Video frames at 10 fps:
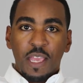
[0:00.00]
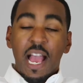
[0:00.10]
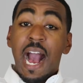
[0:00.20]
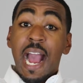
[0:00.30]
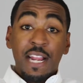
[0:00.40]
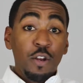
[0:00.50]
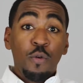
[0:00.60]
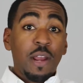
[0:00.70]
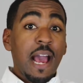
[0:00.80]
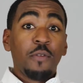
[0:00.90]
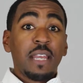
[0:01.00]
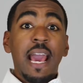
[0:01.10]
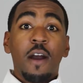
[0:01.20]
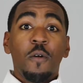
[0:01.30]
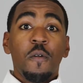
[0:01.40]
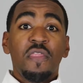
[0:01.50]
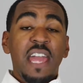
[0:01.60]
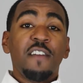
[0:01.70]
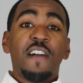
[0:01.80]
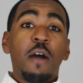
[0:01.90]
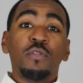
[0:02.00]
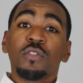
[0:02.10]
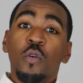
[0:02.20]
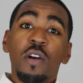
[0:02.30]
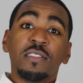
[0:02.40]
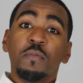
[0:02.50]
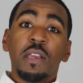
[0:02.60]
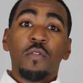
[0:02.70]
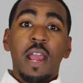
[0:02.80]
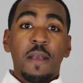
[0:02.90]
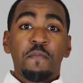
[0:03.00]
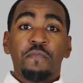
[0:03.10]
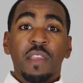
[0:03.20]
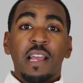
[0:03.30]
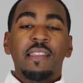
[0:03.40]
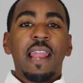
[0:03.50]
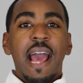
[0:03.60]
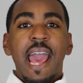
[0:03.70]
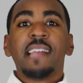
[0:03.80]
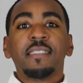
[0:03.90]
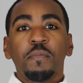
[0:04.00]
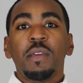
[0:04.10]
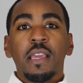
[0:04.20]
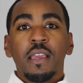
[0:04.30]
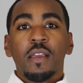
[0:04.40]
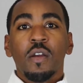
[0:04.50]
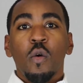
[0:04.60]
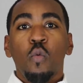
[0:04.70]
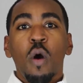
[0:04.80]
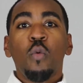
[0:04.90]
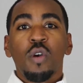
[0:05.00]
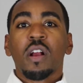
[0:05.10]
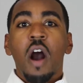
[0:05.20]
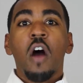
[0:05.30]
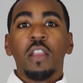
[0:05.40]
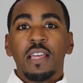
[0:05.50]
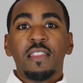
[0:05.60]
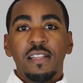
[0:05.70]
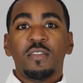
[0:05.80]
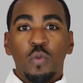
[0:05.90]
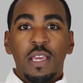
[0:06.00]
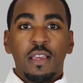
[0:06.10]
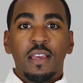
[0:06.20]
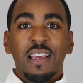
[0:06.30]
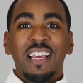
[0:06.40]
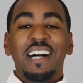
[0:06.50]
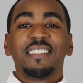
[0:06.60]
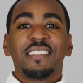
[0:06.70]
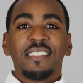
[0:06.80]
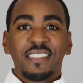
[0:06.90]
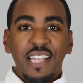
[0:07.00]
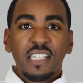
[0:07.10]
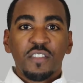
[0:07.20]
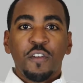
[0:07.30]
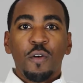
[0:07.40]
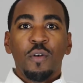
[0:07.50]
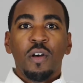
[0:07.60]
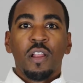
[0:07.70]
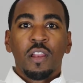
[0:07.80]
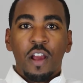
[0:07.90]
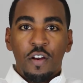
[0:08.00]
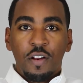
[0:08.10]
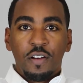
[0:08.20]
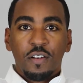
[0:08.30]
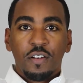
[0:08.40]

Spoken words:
I knew without doubt that if I was going to be great, that I had to be what we're calling this week a successful learner.